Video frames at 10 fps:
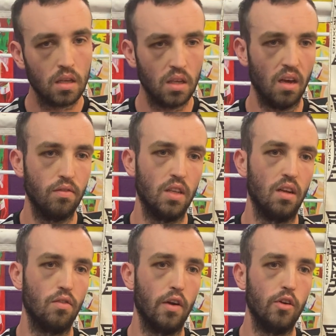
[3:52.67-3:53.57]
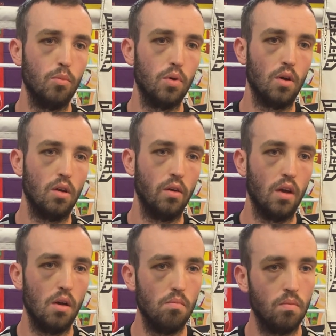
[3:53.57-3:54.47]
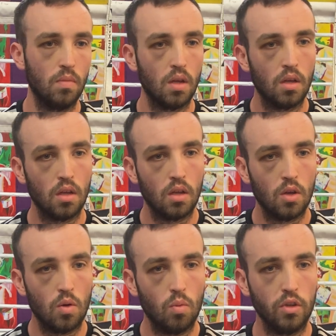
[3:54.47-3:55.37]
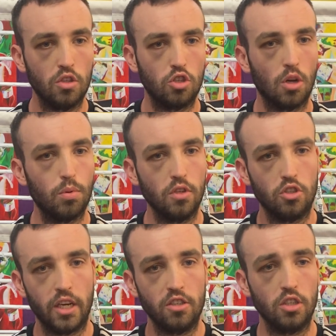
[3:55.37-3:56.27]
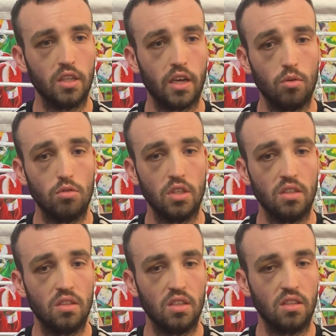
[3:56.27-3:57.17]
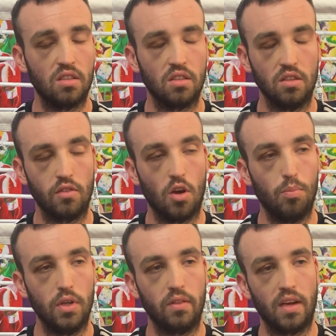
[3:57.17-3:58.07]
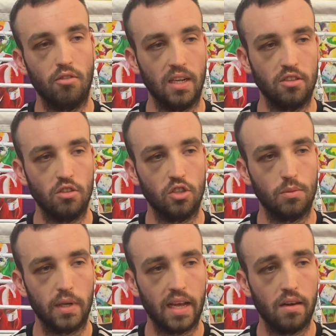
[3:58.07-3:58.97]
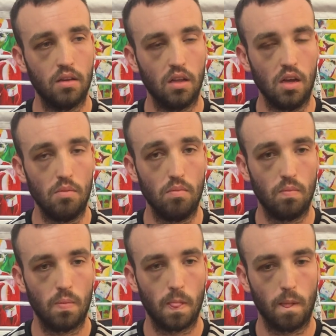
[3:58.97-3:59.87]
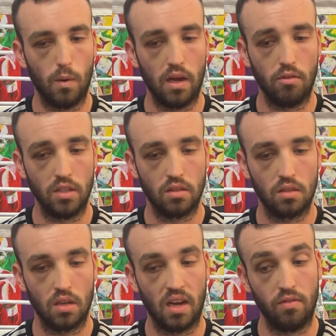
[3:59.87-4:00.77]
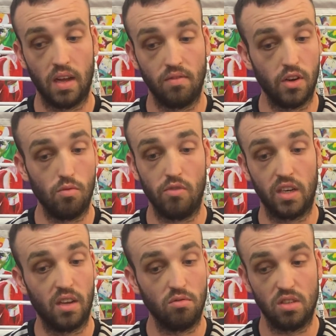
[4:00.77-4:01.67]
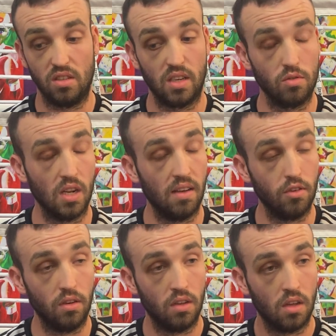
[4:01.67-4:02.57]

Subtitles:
Yeah, I think that's very important. When you're chopping and changing coaches, you've got to build that relationship again. Whereas I've known Rico since I was 11.